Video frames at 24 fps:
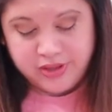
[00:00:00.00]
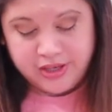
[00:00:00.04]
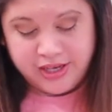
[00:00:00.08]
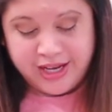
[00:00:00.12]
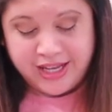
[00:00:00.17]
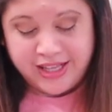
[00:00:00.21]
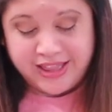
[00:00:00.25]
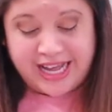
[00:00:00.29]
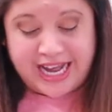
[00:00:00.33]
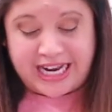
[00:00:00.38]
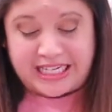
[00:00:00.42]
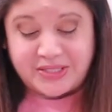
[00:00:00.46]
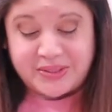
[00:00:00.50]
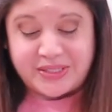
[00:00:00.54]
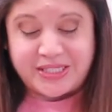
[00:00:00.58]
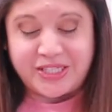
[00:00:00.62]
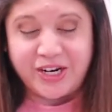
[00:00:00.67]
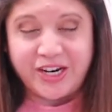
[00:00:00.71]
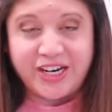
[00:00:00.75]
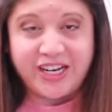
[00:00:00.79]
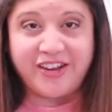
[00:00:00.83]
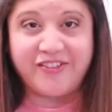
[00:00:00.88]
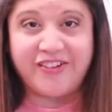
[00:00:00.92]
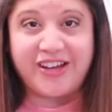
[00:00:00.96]
And that's just
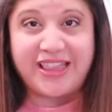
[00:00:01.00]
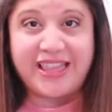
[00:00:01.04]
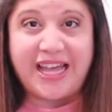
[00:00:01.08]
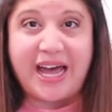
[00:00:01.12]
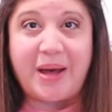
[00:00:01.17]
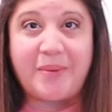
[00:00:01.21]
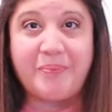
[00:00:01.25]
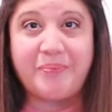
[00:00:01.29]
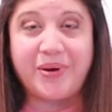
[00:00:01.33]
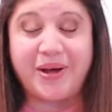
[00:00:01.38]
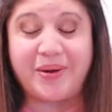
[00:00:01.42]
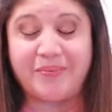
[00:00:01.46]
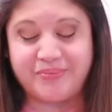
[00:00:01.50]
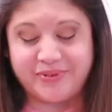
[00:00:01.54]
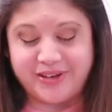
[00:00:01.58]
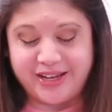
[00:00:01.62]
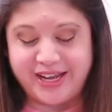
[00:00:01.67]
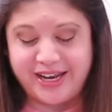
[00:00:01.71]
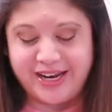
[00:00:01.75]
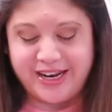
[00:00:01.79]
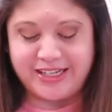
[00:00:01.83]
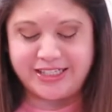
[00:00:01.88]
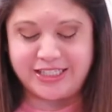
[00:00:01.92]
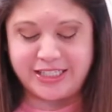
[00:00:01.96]
going to give it that
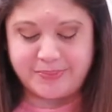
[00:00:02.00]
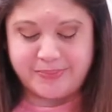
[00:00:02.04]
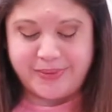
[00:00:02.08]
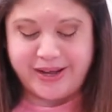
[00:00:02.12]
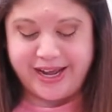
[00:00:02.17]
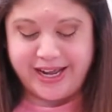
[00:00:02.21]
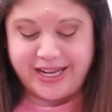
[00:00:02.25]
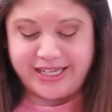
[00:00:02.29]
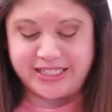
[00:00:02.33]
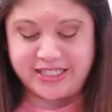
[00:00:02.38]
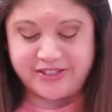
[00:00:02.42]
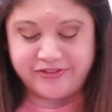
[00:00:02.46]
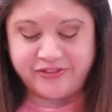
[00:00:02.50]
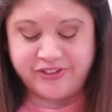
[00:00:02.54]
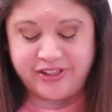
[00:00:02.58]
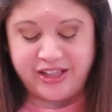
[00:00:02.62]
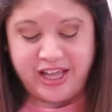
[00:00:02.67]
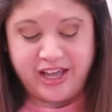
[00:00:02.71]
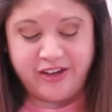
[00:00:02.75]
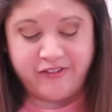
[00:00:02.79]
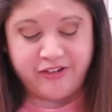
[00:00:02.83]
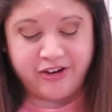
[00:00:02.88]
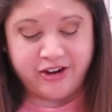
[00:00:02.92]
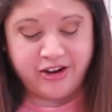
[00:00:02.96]
pumpkin spice
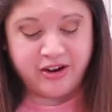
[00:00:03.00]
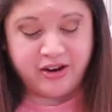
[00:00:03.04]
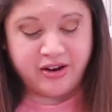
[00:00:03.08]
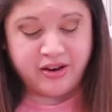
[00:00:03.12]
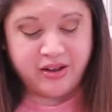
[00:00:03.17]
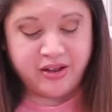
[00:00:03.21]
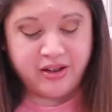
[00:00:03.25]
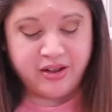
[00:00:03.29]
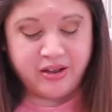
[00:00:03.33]
flavor.